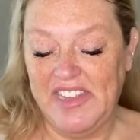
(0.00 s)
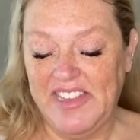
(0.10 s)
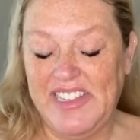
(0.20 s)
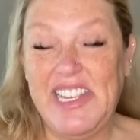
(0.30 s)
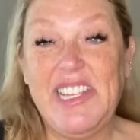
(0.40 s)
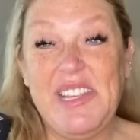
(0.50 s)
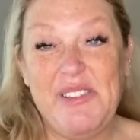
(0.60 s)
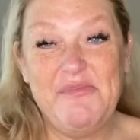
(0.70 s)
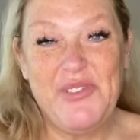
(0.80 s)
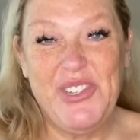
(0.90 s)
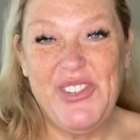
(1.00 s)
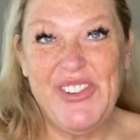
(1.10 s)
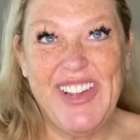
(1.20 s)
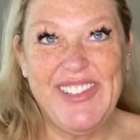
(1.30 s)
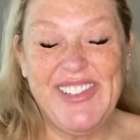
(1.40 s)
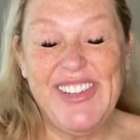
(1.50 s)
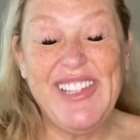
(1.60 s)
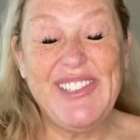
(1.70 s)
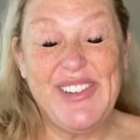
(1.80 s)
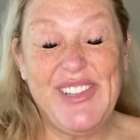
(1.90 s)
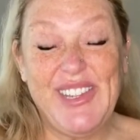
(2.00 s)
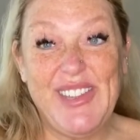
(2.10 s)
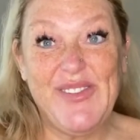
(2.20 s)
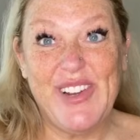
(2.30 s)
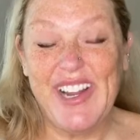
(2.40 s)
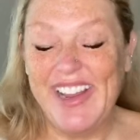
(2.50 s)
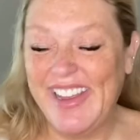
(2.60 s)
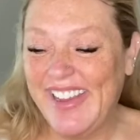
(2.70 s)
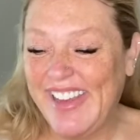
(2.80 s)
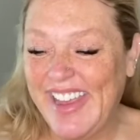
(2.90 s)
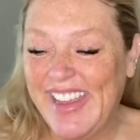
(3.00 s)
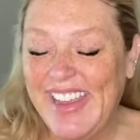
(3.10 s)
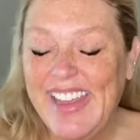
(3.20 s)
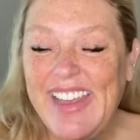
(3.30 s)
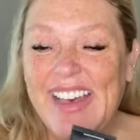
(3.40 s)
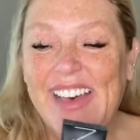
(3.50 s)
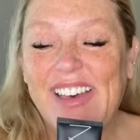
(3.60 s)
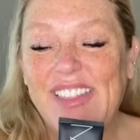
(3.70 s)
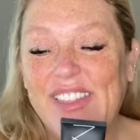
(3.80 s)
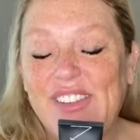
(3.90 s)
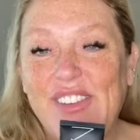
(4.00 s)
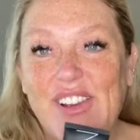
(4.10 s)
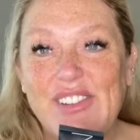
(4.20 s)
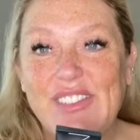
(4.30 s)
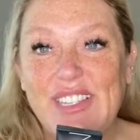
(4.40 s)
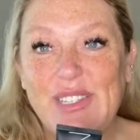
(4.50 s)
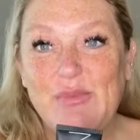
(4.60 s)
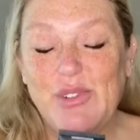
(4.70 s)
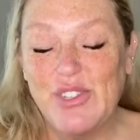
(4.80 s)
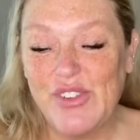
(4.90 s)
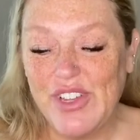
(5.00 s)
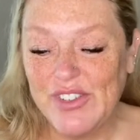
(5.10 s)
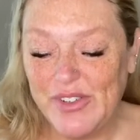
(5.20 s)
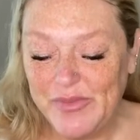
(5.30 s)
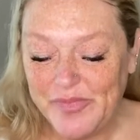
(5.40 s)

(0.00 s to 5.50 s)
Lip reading: Tinted Moisturizer. It's early in the morning. Okay, the Nars Tinted Moisturizer.